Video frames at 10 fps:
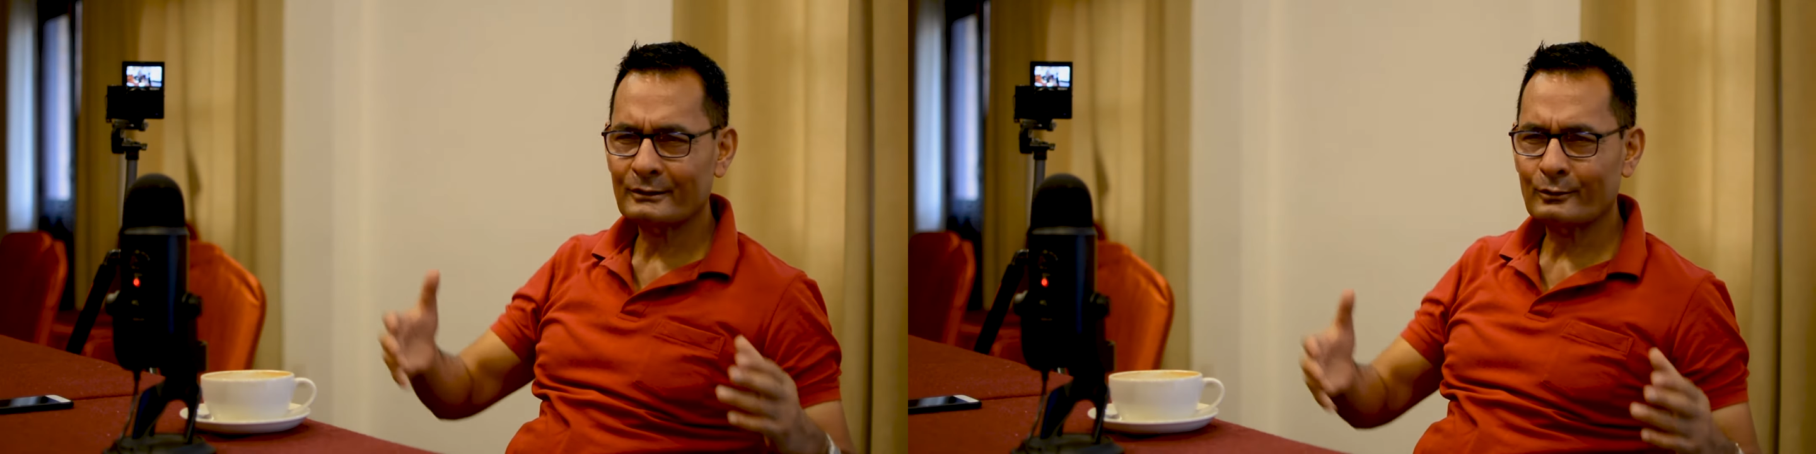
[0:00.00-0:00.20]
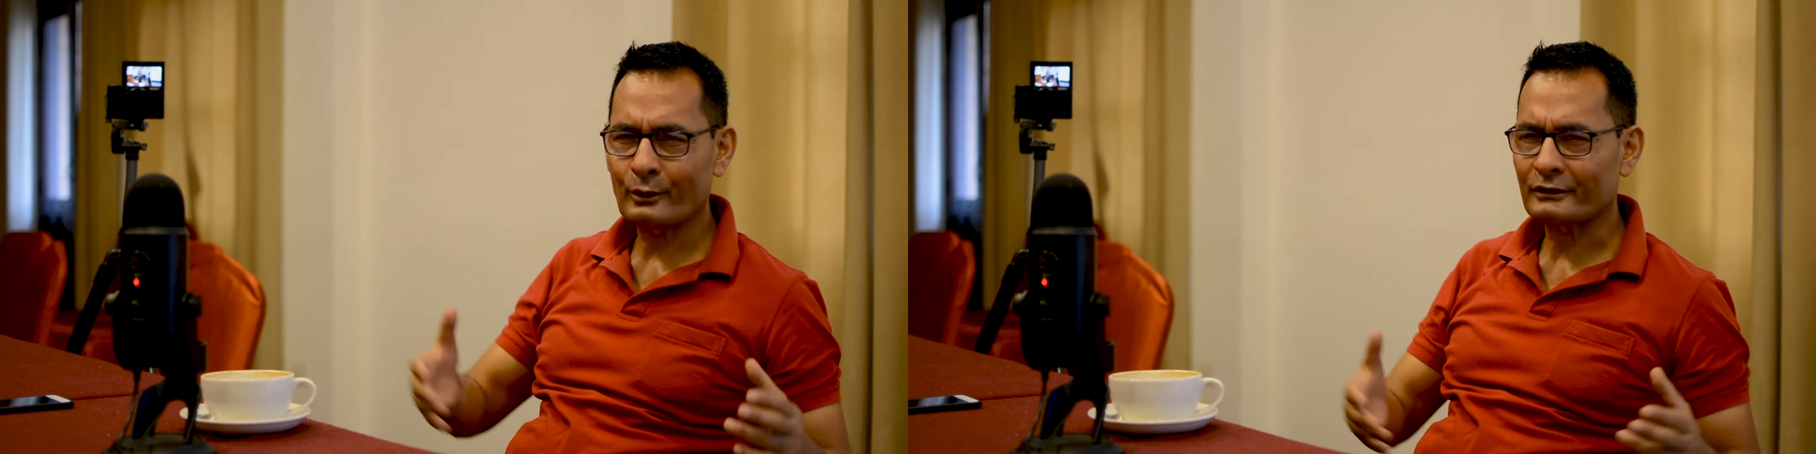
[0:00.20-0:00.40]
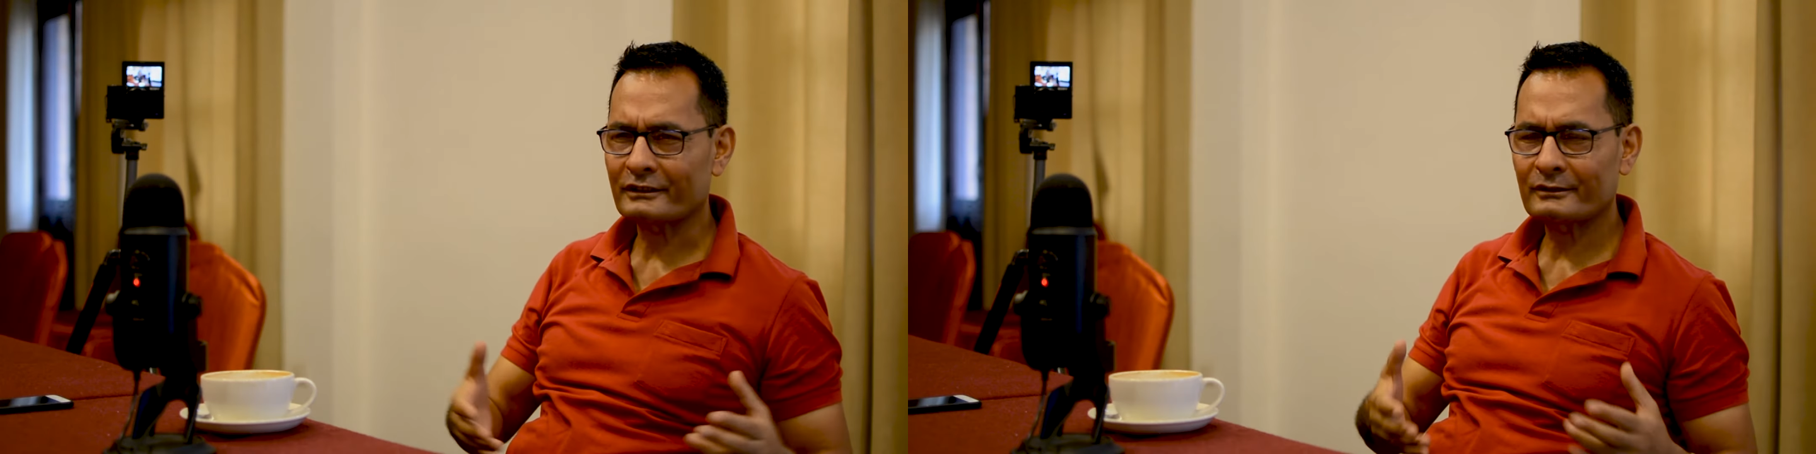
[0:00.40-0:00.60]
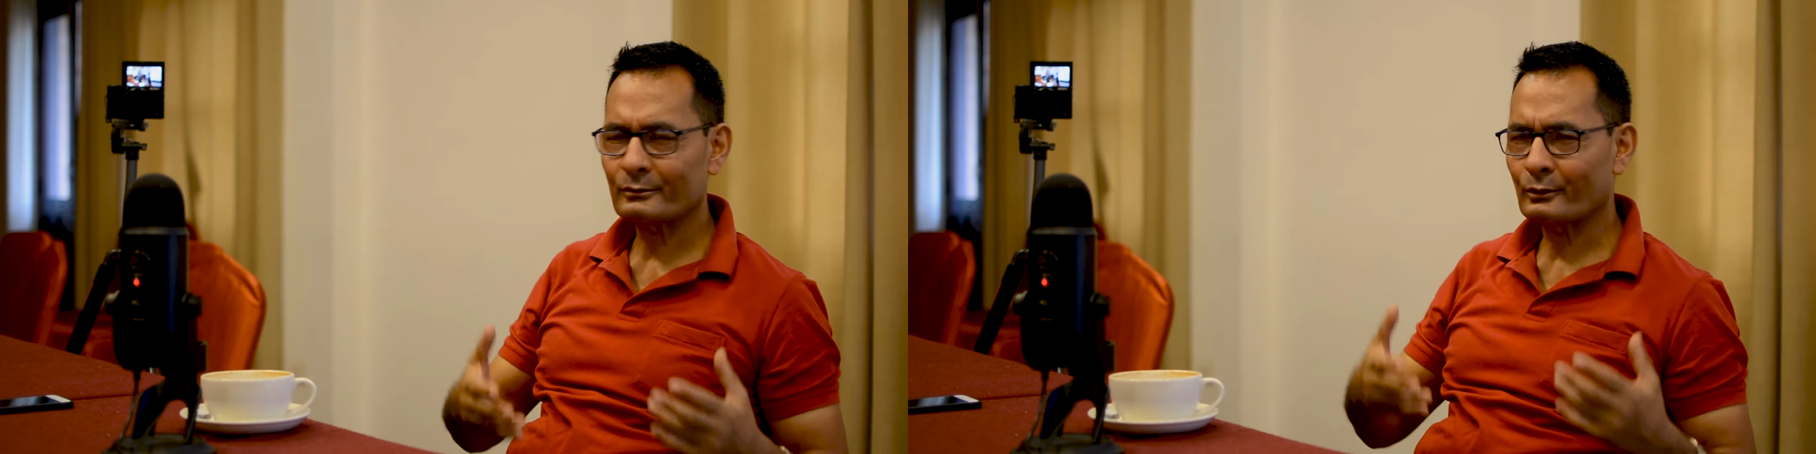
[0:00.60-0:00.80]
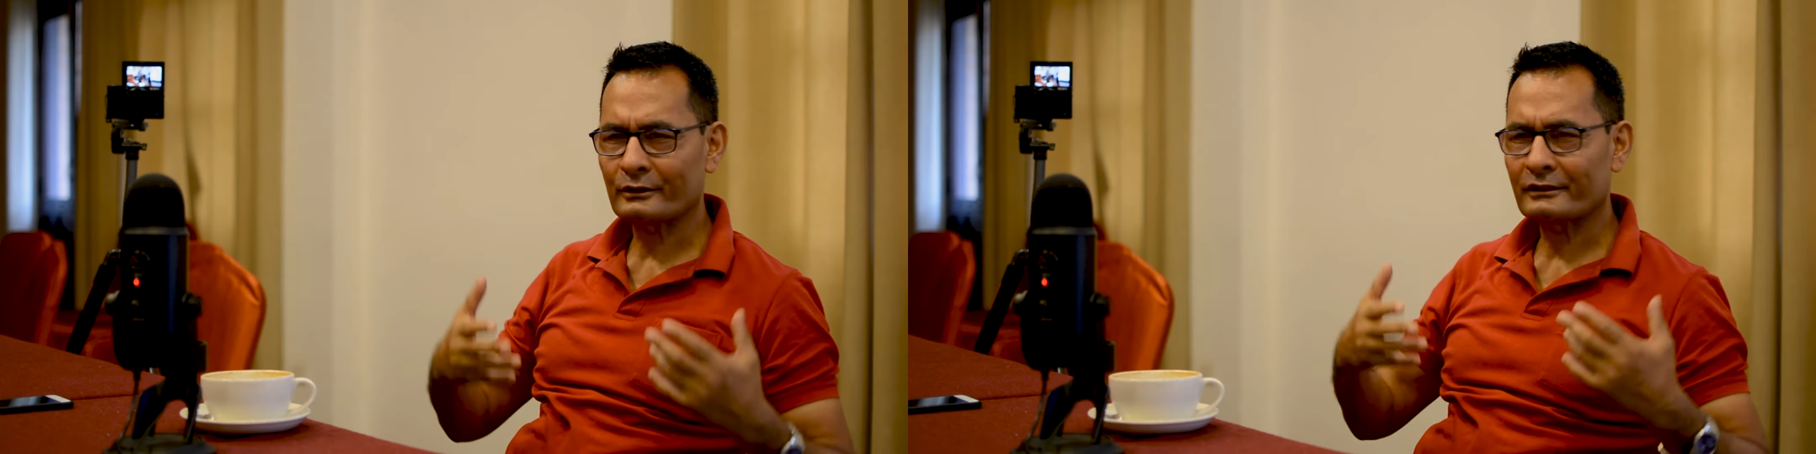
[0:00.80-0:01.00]
was
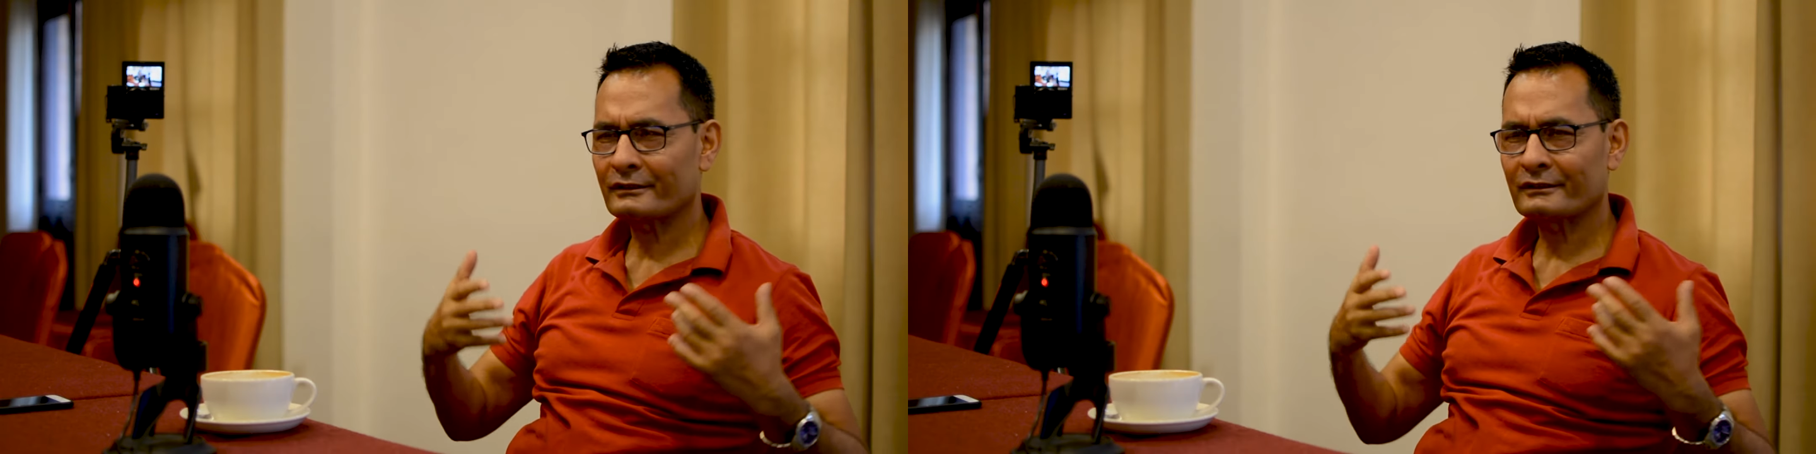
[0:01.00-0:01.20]
was